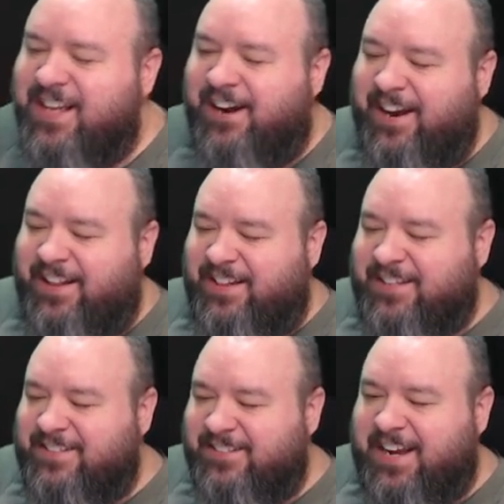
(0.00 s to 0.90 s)
Alright,
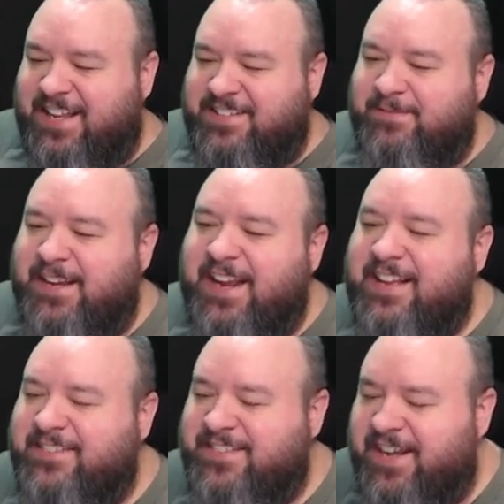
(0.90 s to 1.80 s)
let's look at something
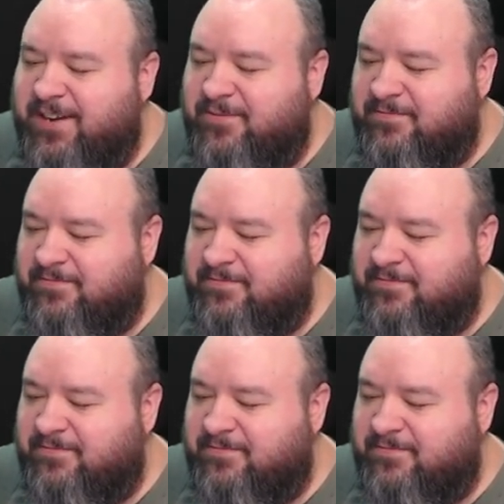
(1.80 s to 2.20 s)
else now.